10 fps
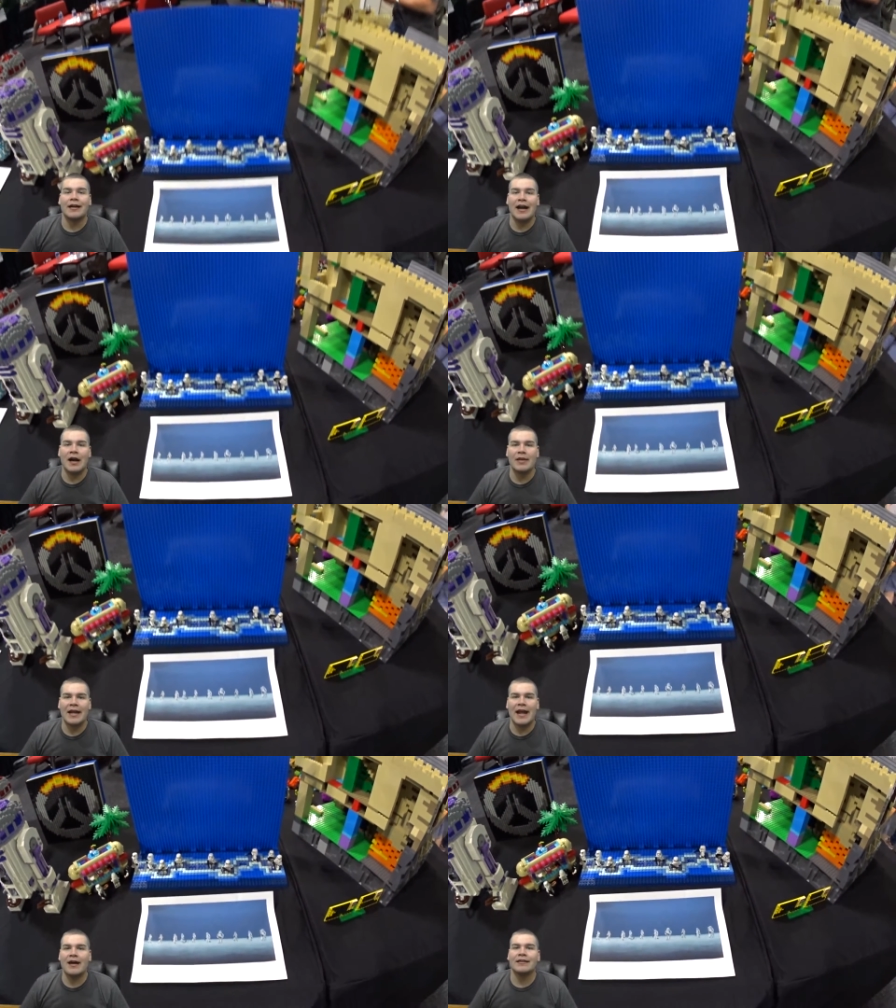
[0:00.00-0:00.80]

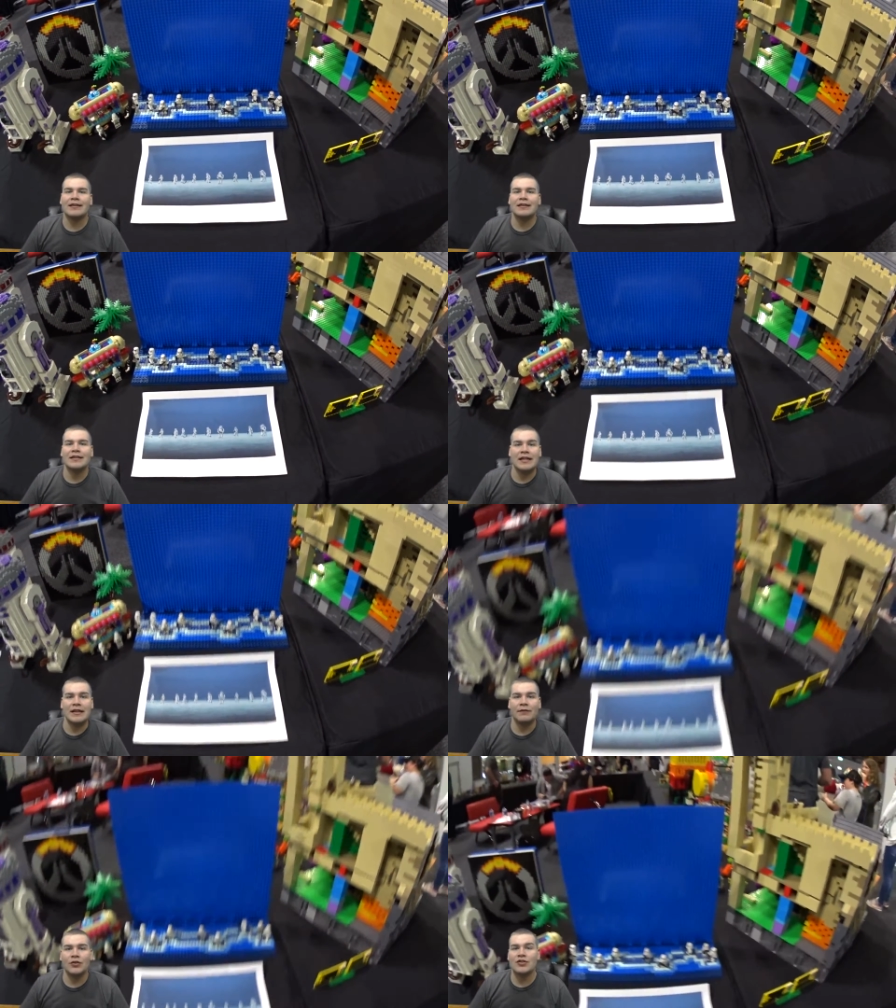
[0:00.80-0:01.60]
coming out in the
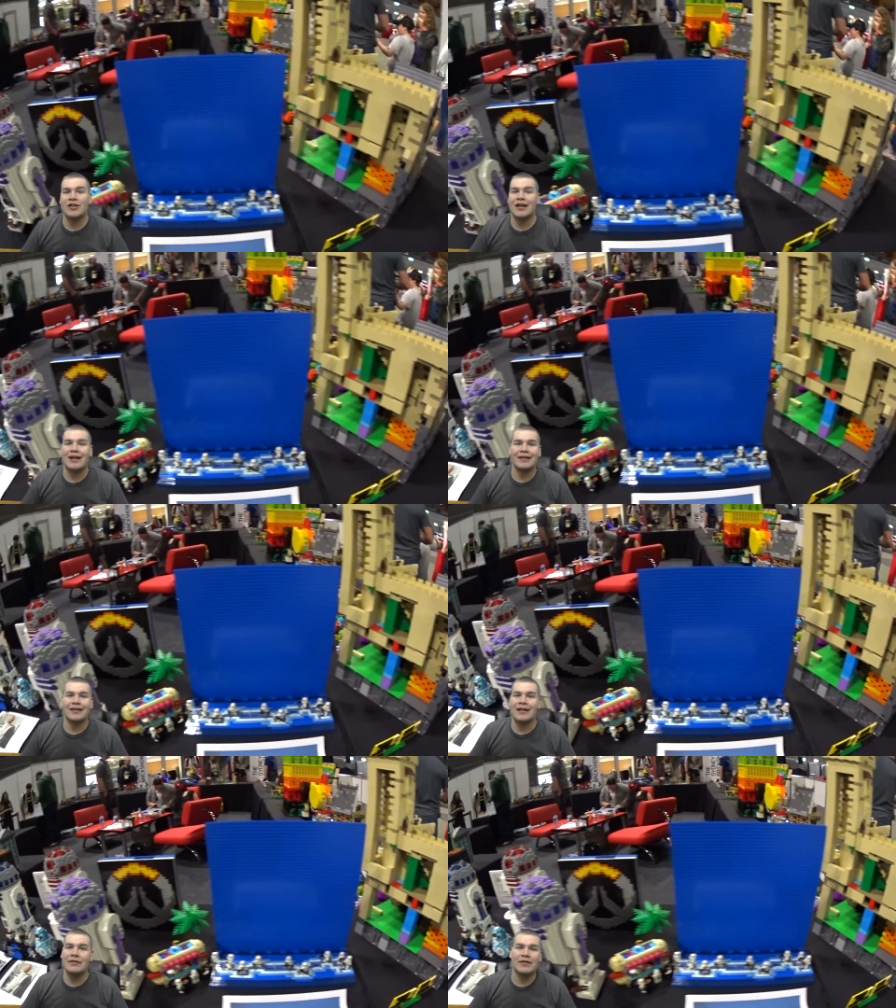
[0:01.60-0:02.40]
near future, and
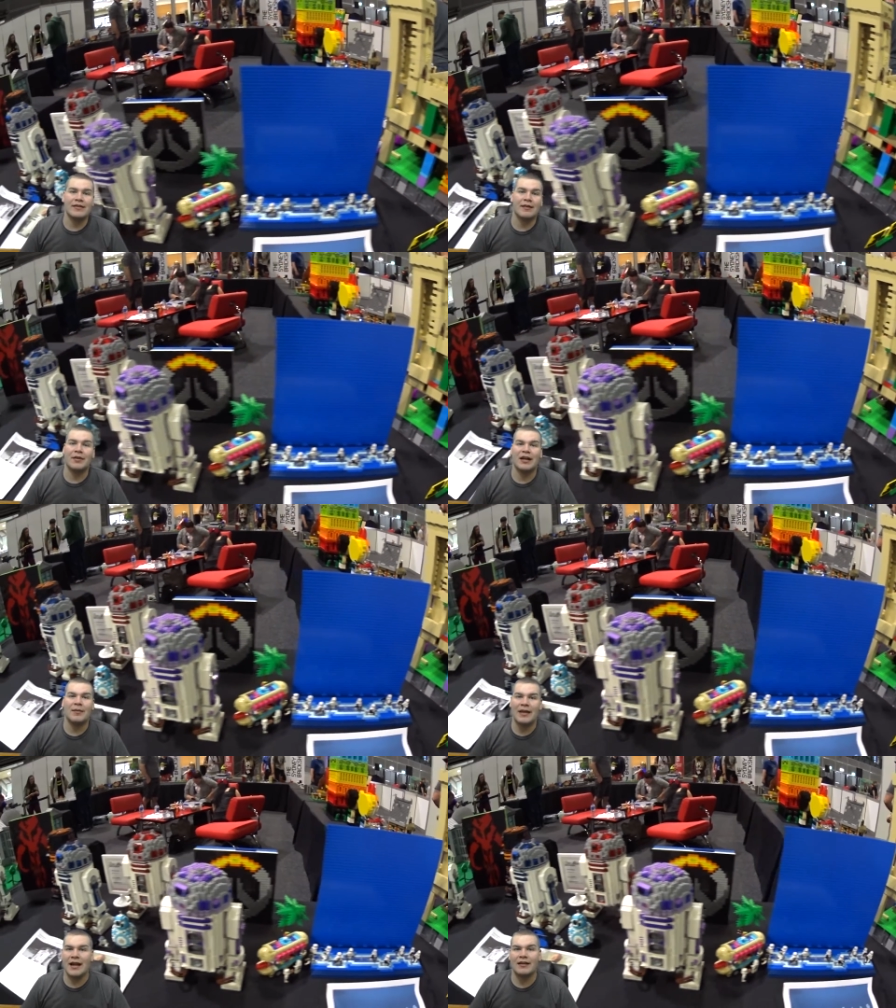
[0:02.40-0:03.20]
even some that are
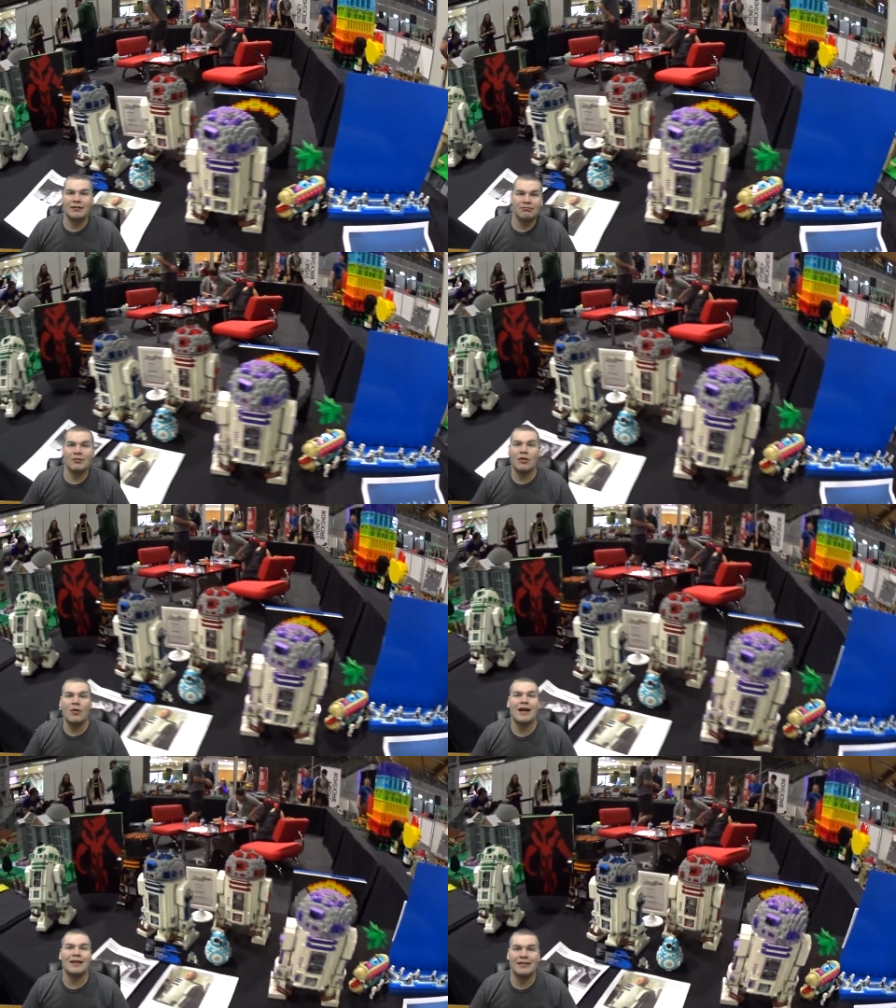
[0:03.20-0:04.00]
coming out in
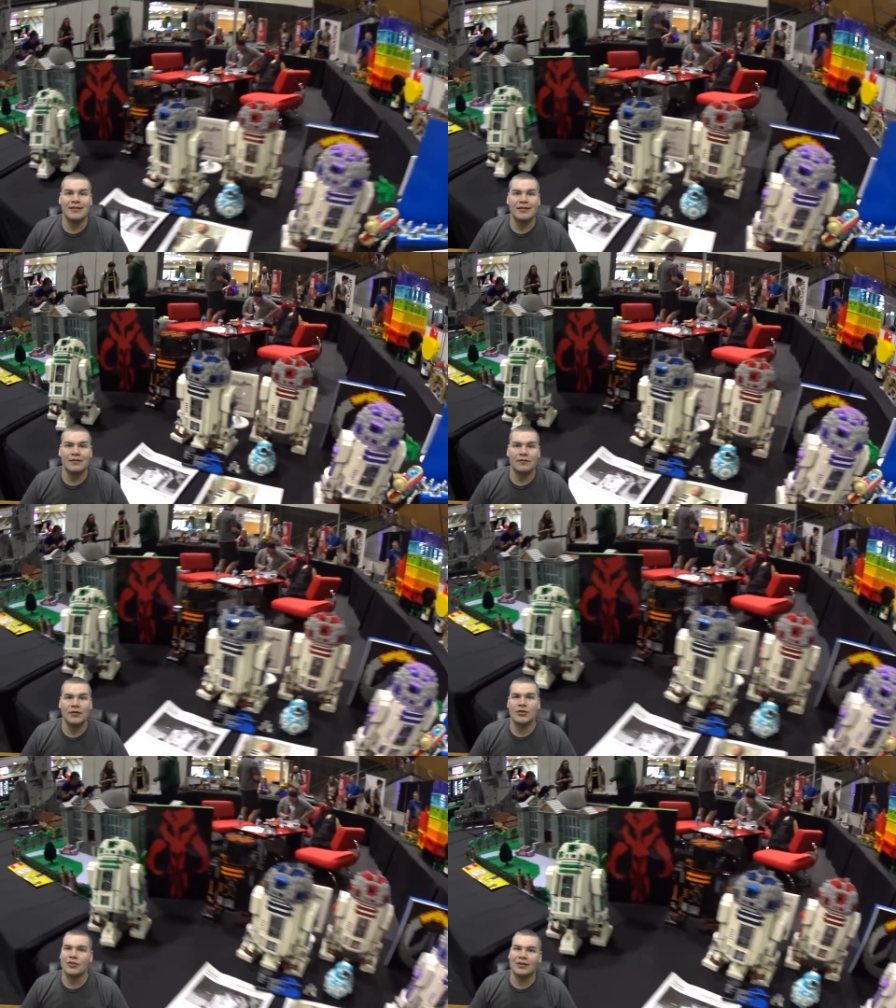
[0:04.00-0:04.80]
quite a distant
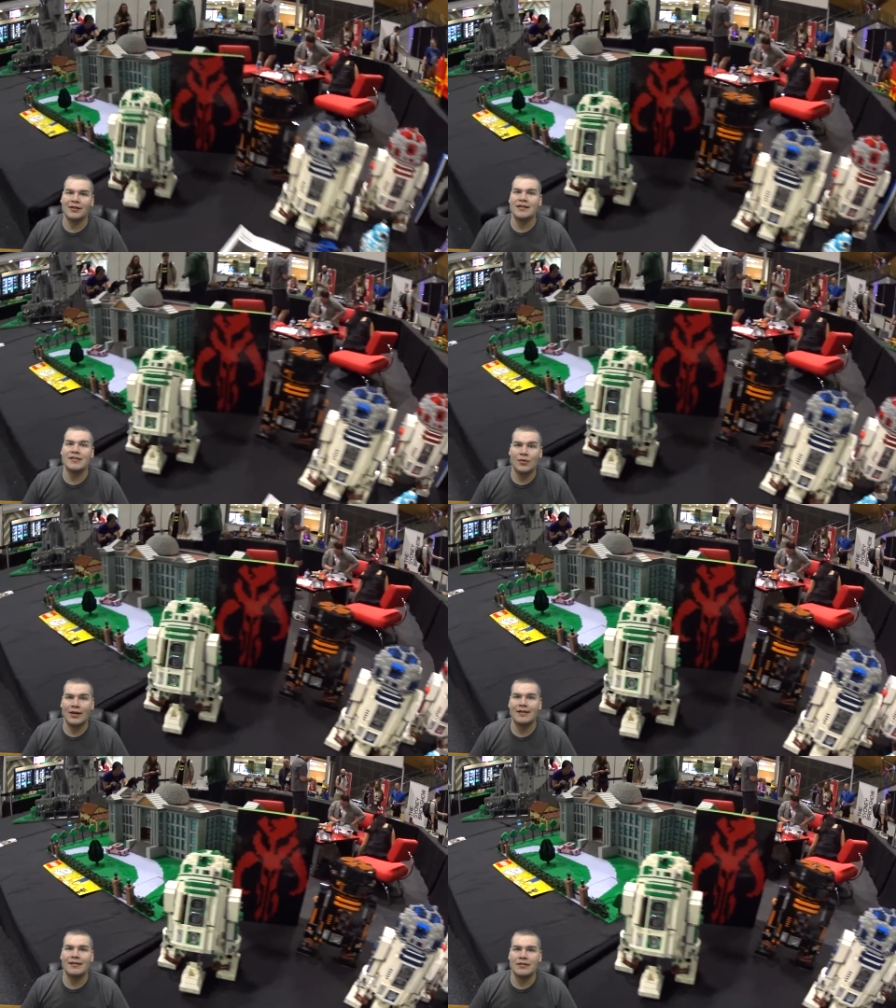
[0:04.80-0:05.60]
future, or at least
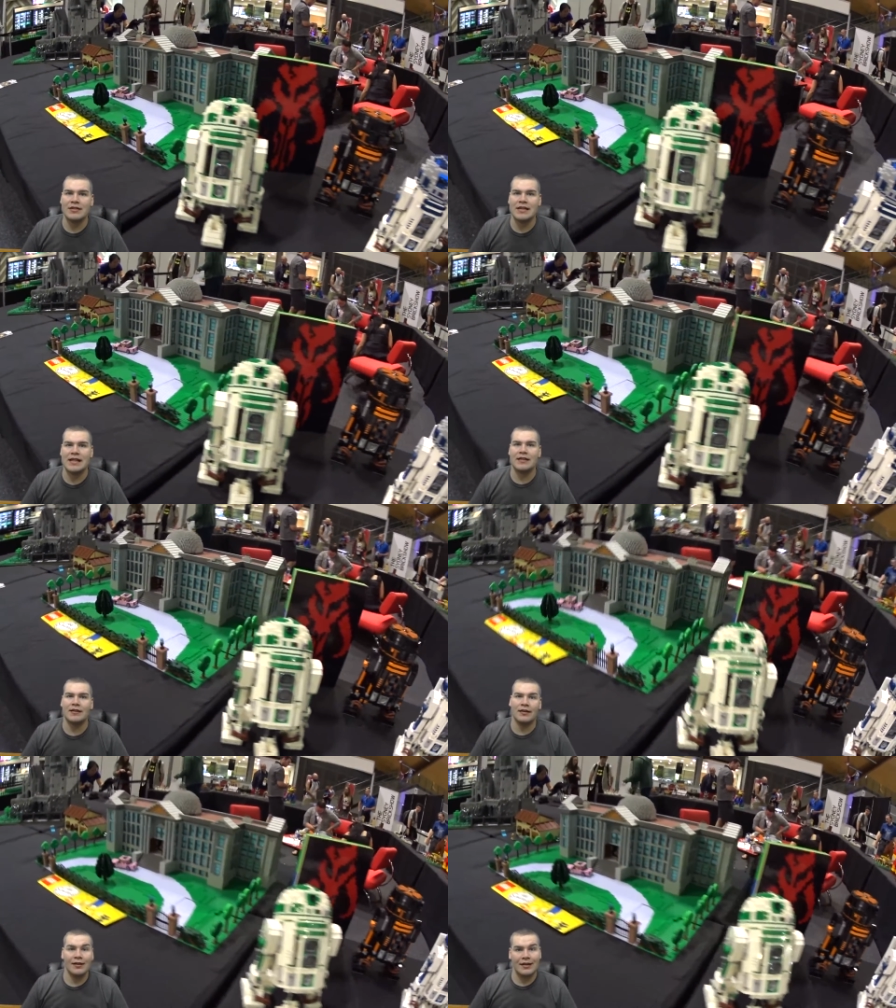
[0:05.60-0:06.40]
twenty
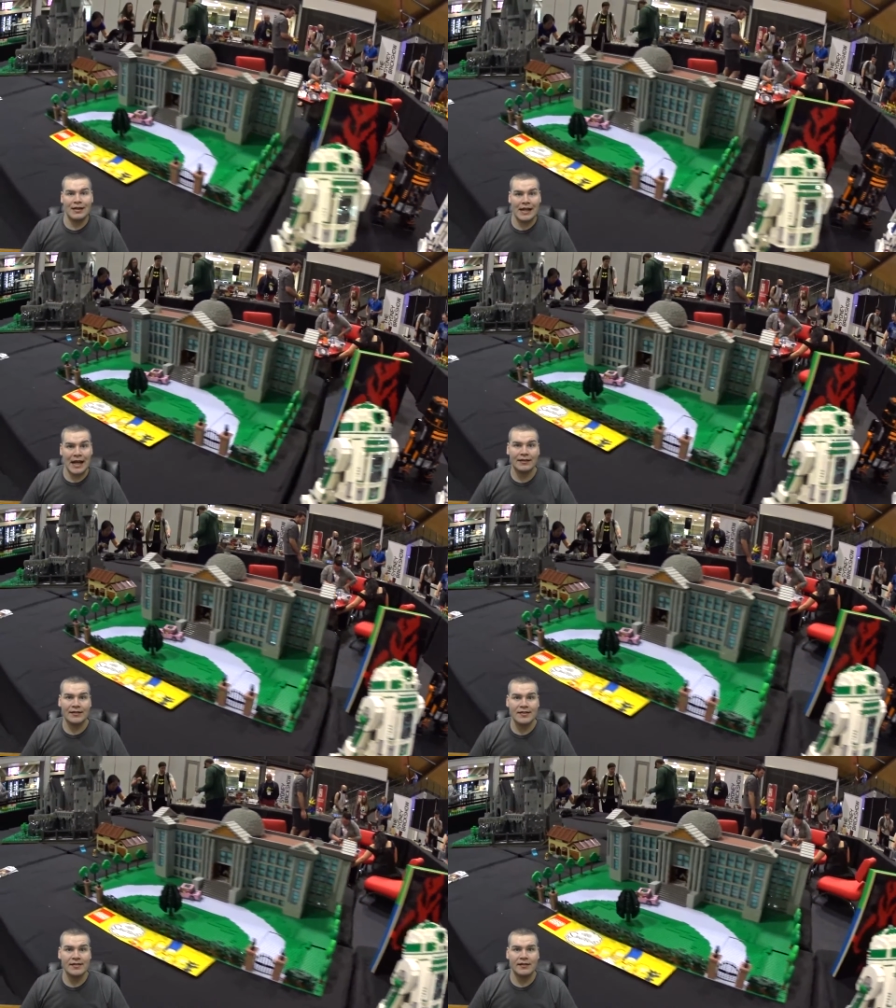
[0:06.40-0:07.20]
seventeen at
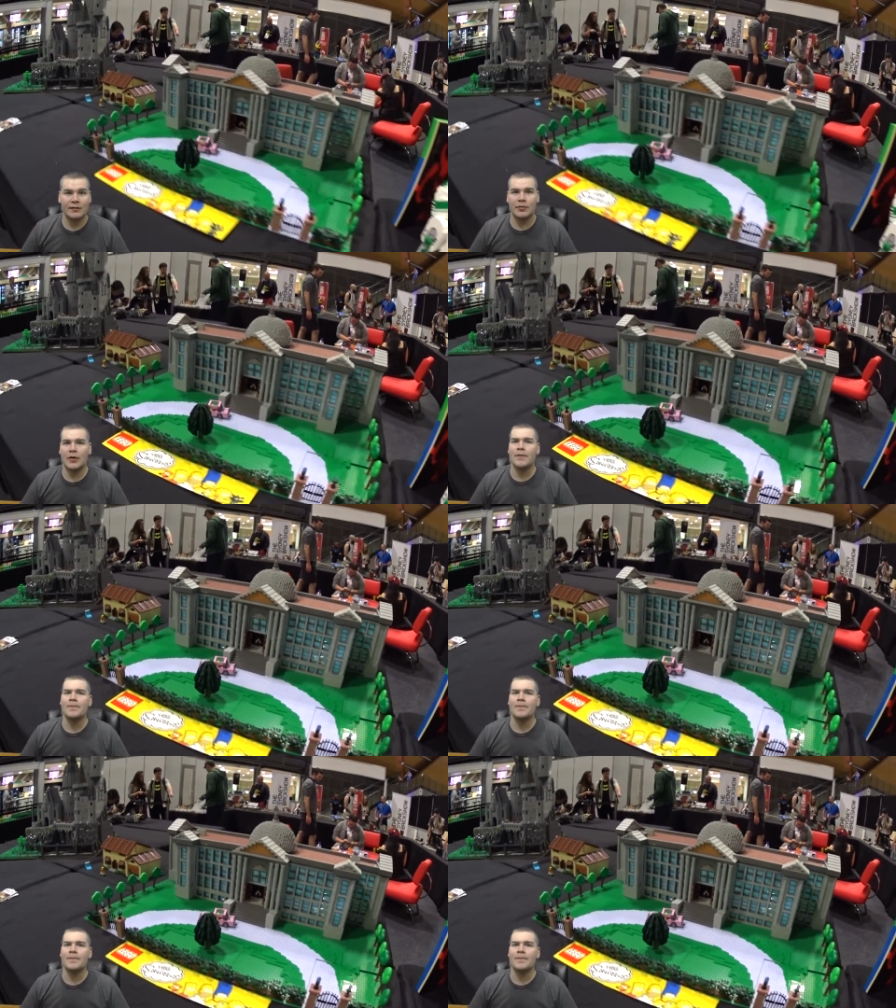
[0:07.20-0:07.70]
this expo.